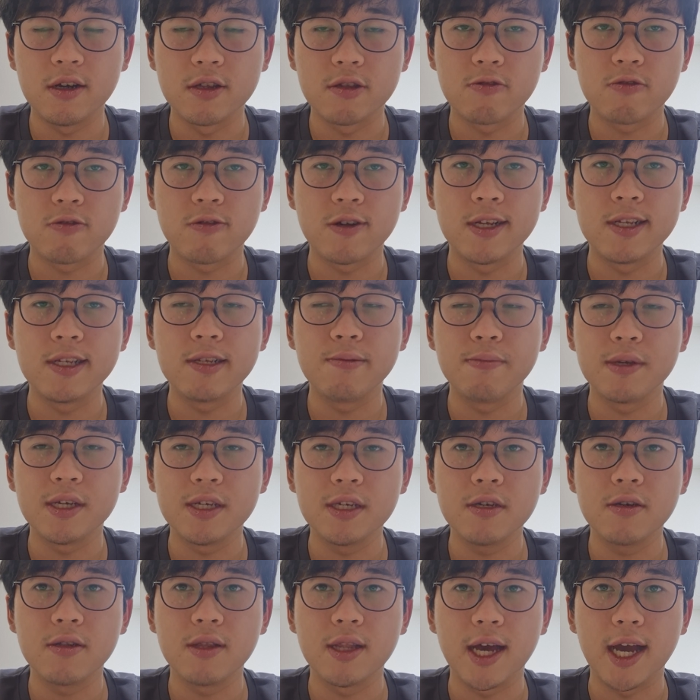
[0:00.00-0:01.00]

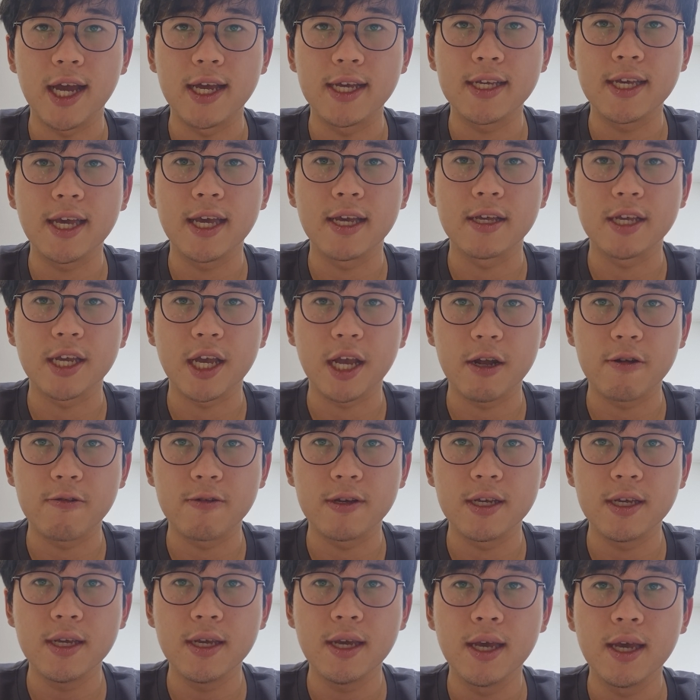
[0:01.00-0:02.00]
transmission line can
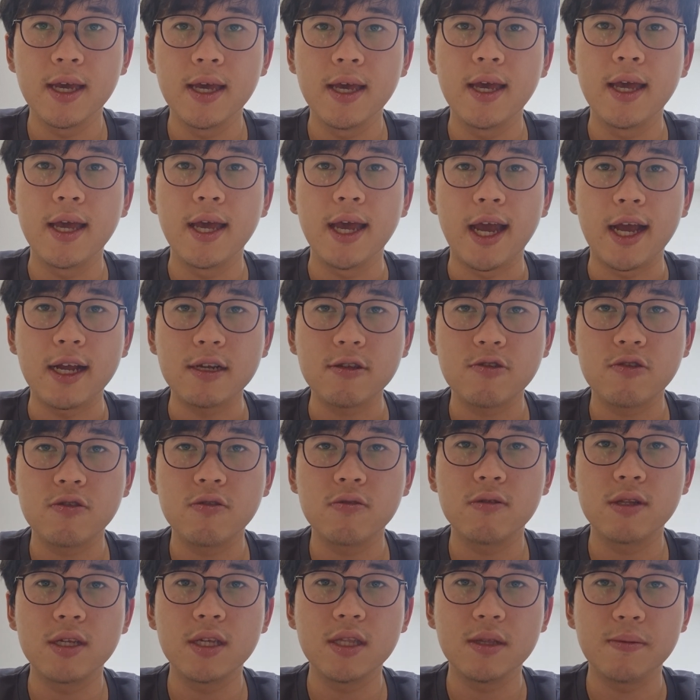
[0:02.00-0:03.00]
carry
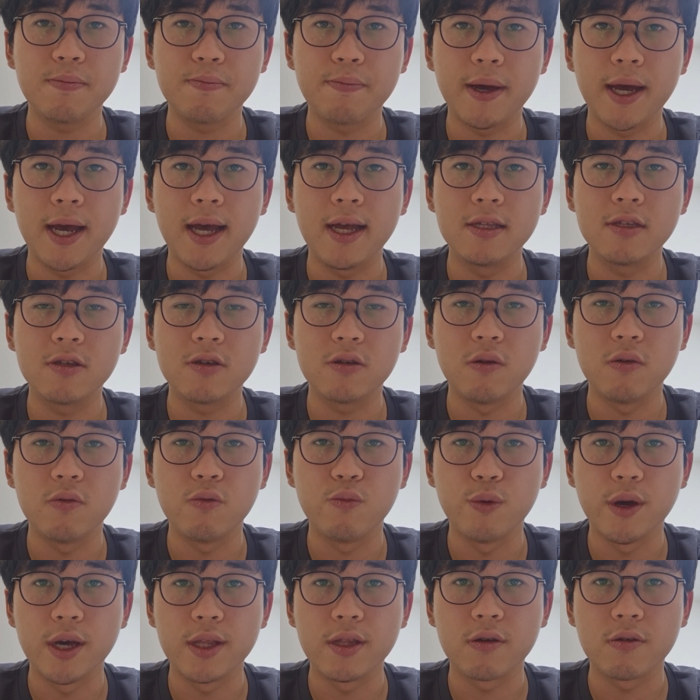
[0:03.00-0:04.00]
actually depends
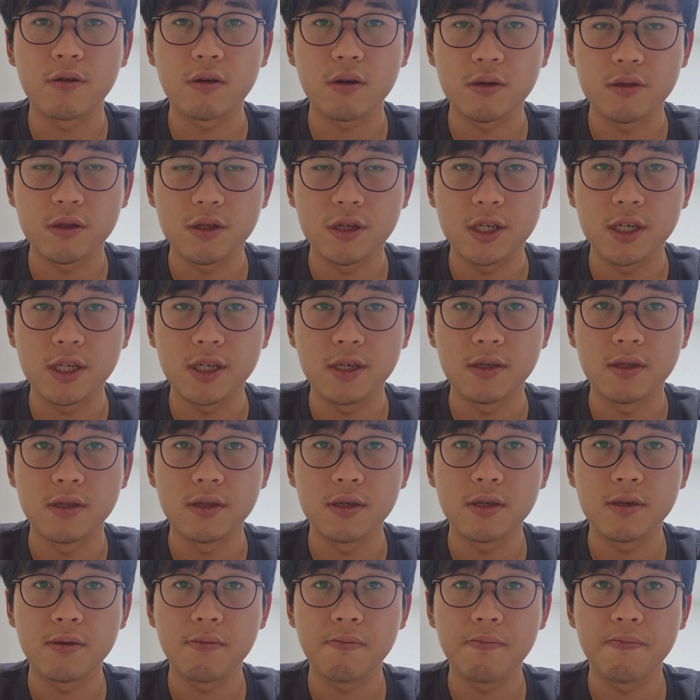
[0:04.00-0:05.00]
on weather
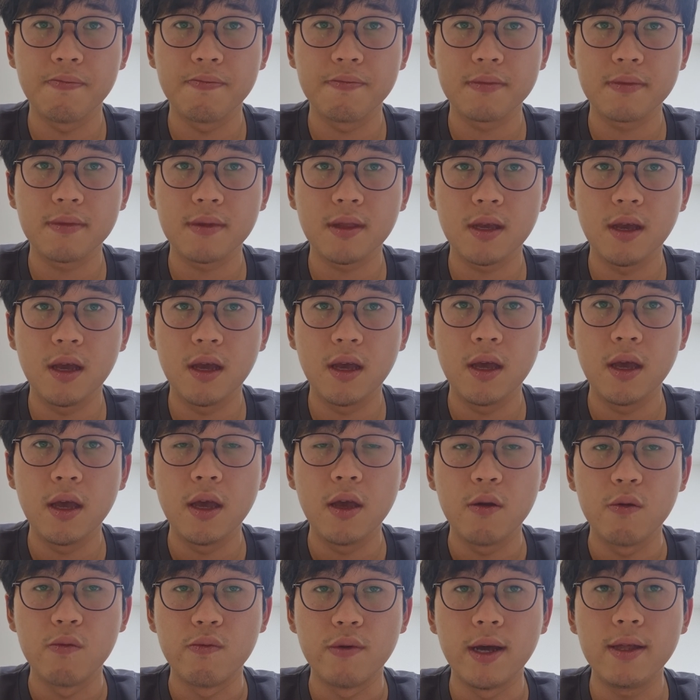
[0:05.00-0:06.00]
conditions.
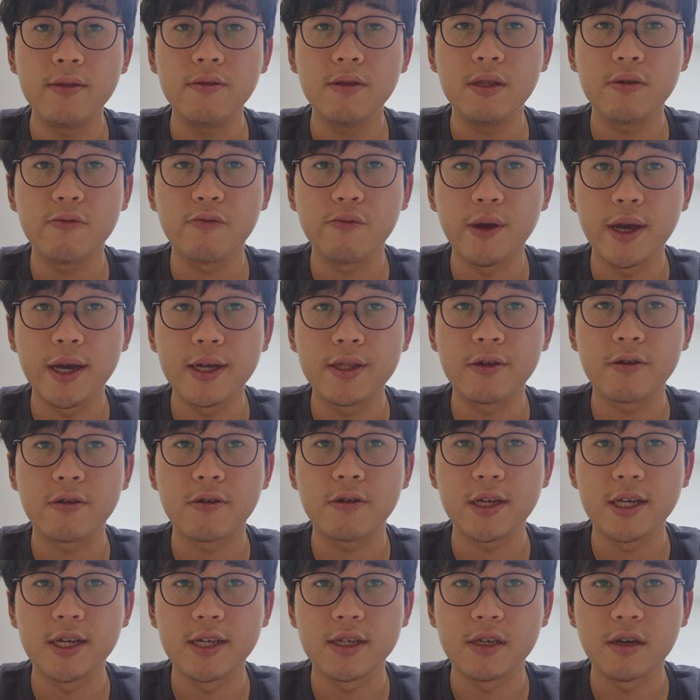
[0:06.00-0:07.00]
When the weather
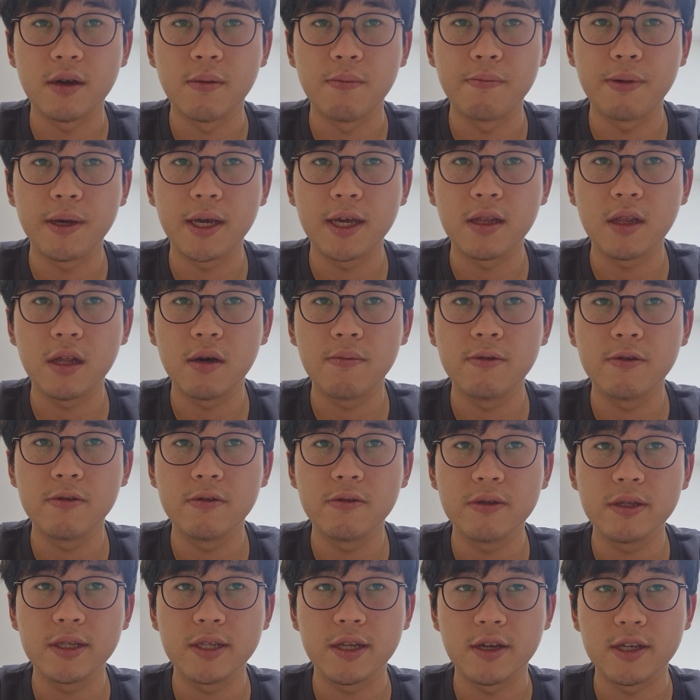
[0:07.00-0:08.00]
is
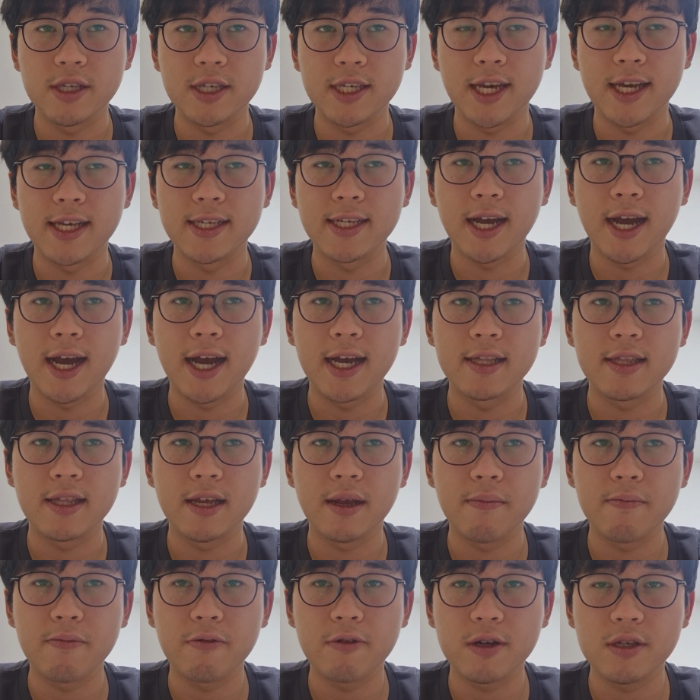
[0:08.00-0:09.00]
unfavorable, such as high
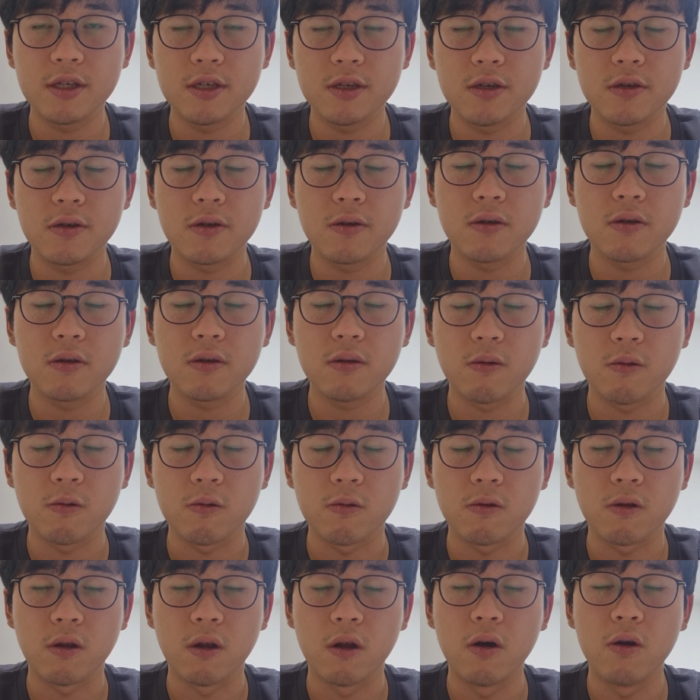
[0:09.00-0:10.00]
temperature
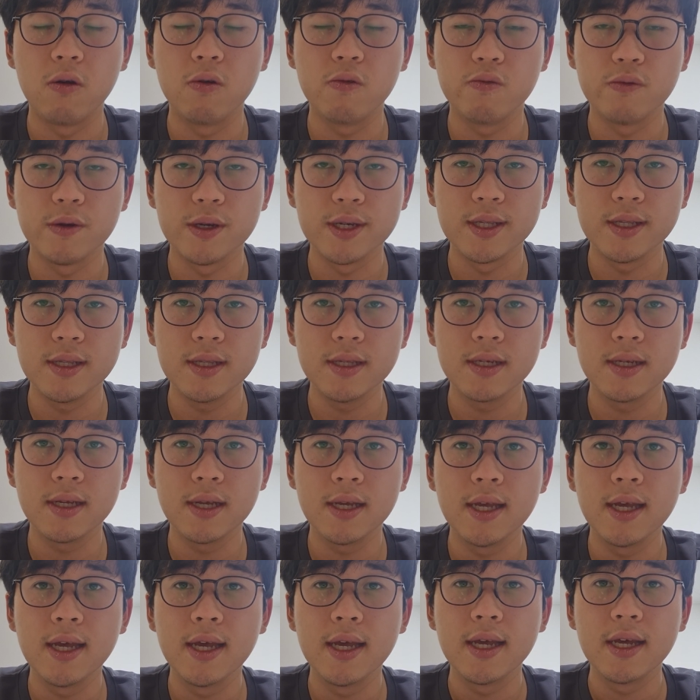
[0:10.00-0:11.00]
or low wind,
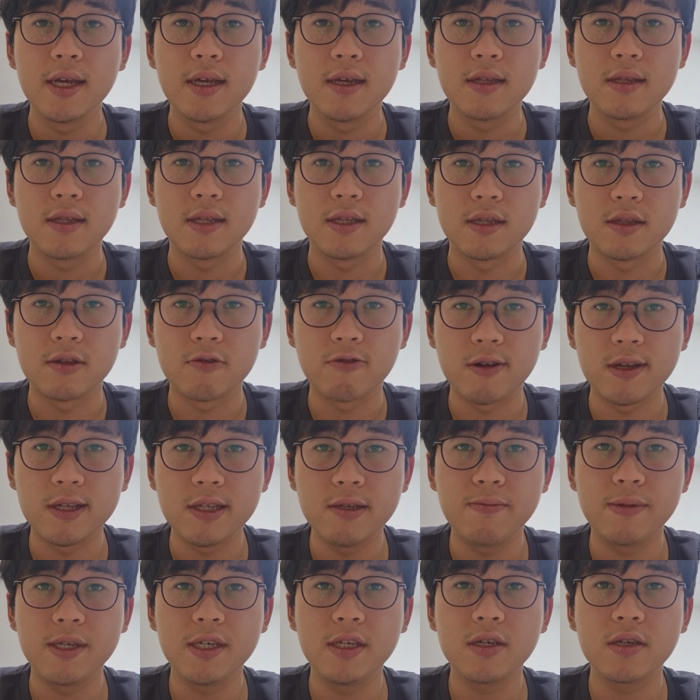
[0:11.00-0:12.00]
the
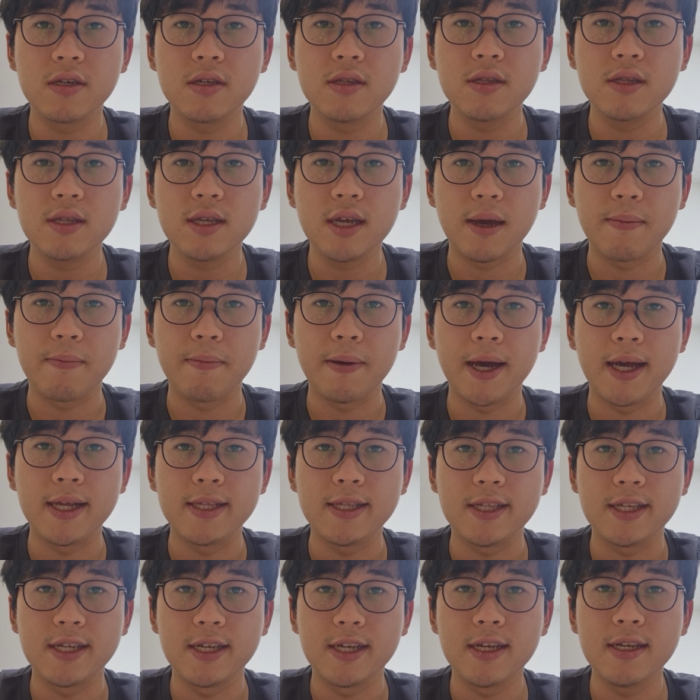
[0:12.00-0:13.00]
transmission
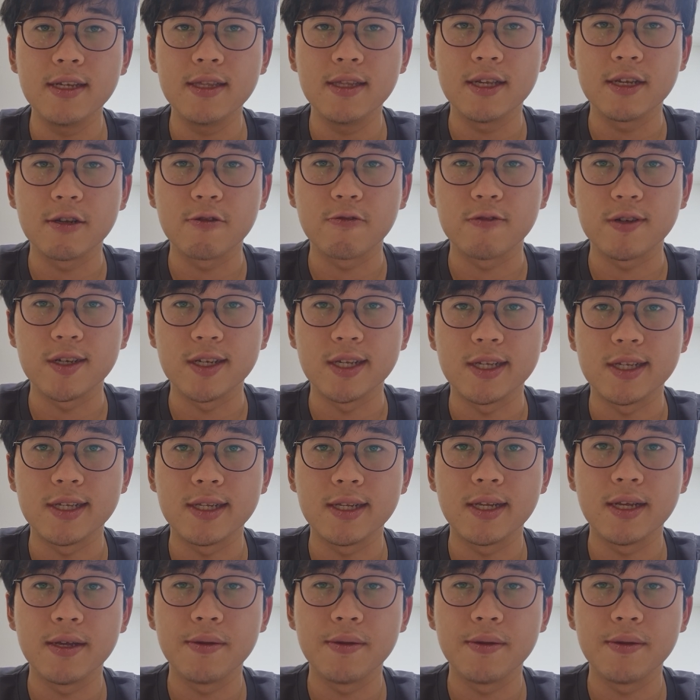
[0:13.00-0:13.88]
capacity decreases.